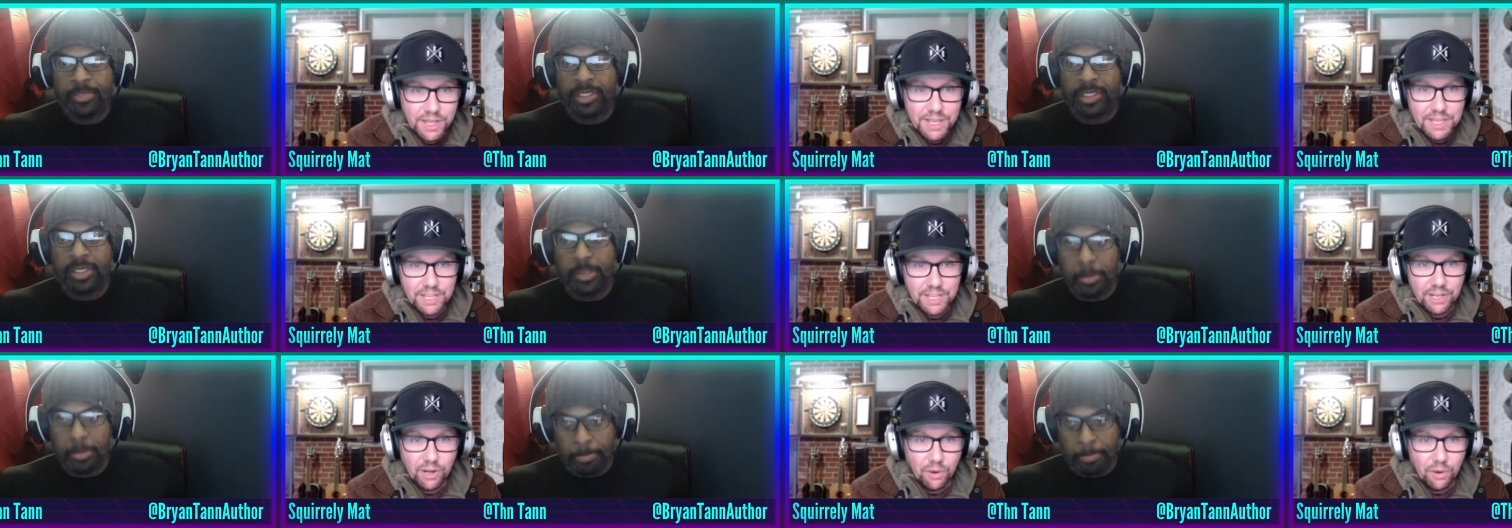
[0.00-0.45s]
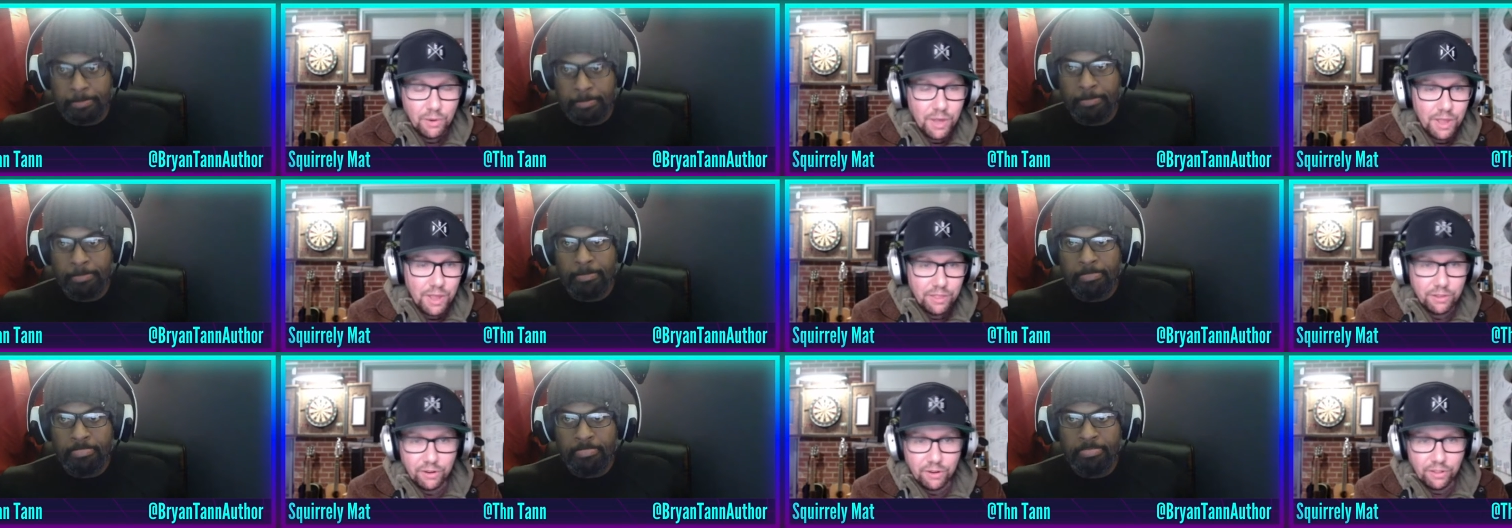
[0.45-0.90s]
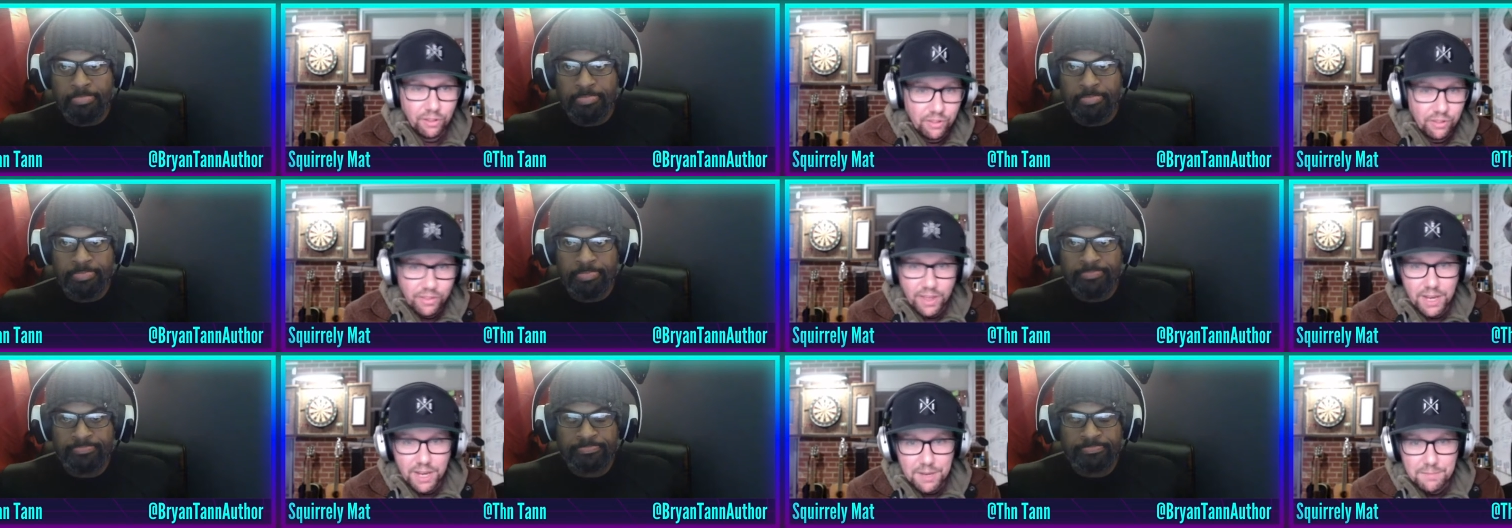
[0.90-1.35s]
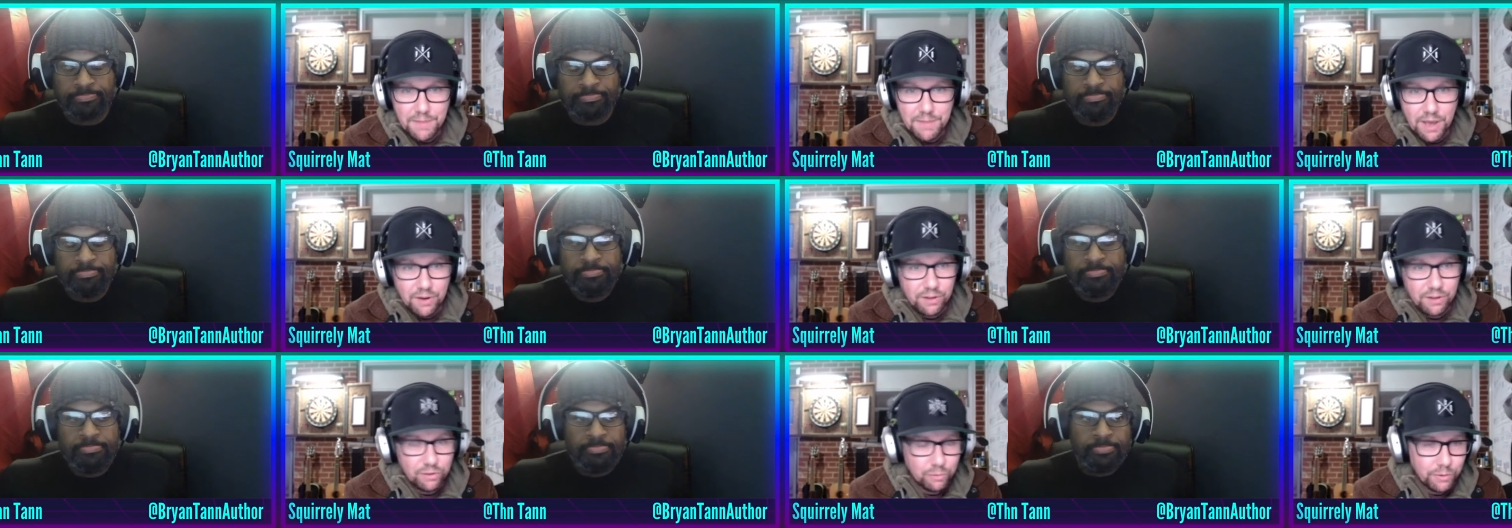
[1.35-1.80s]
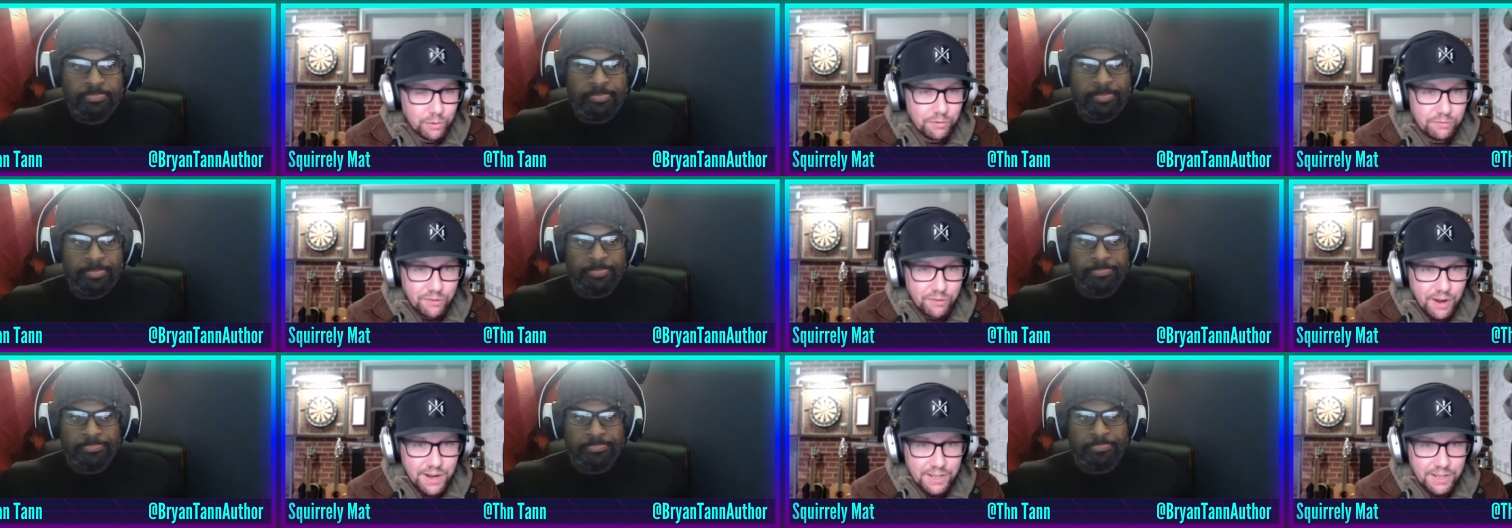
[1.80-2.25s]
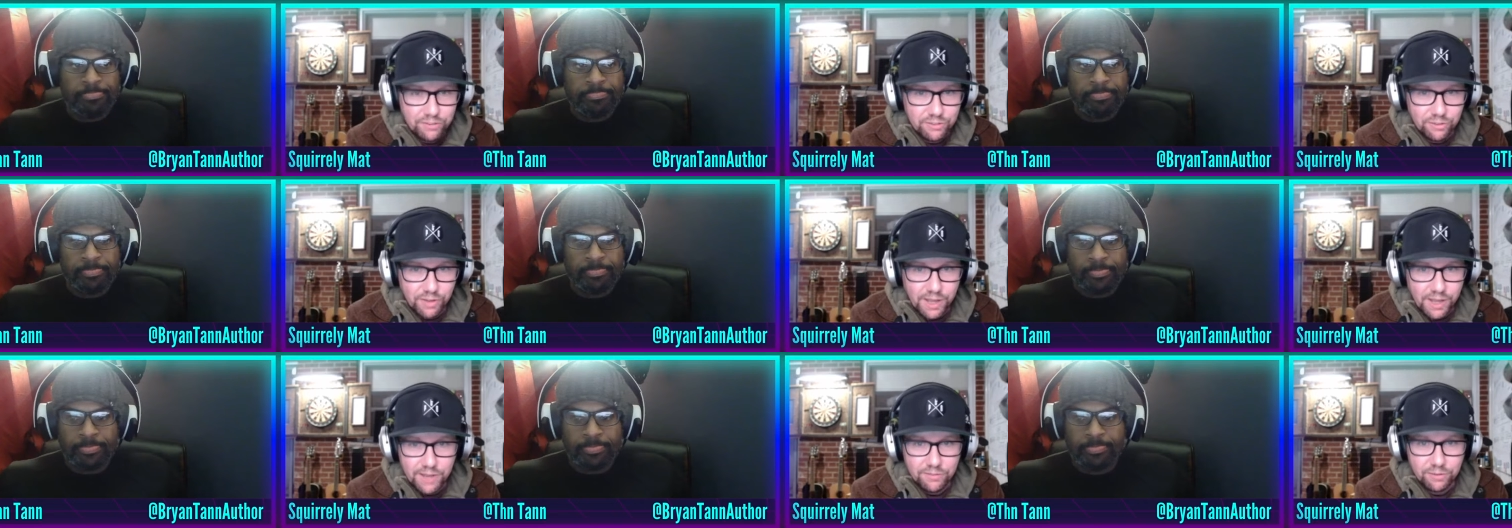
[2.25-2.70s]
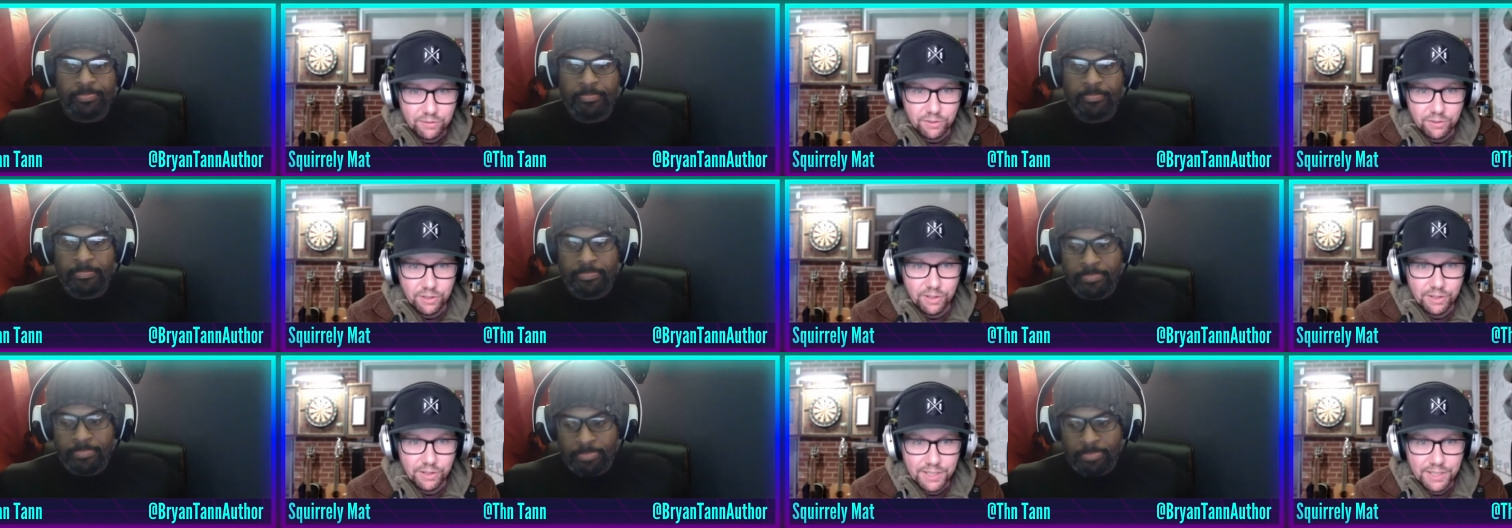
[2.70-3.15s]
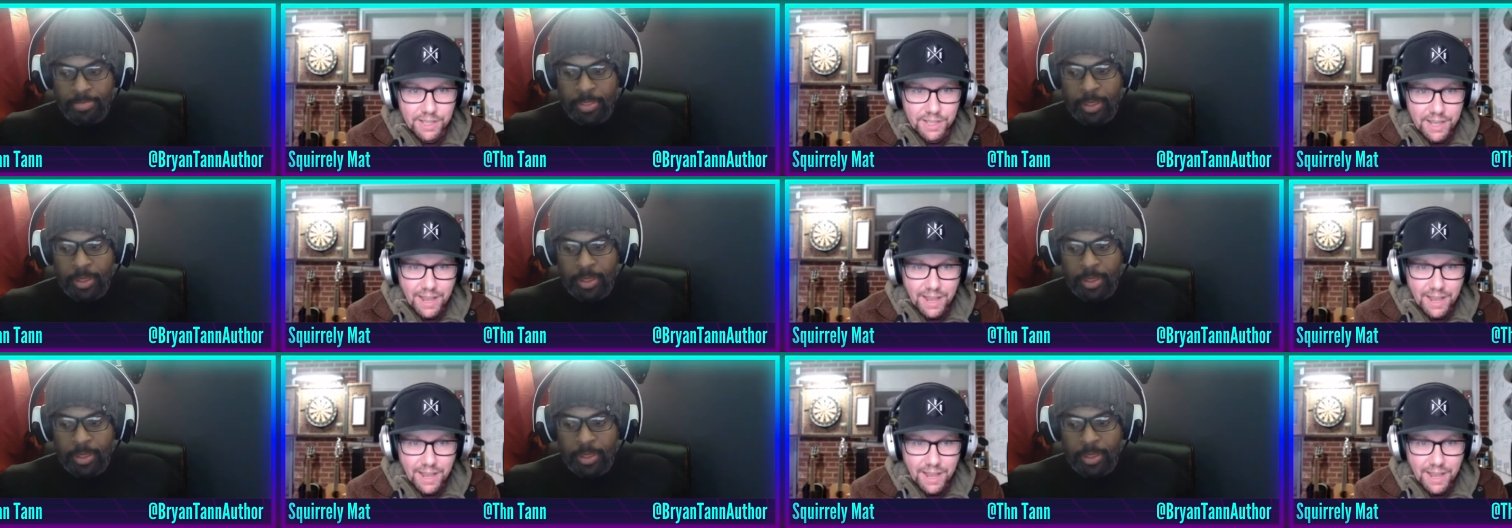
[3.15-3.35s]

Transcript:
Speaker 1: You know, they're letting him out. He's refining his life, clearly.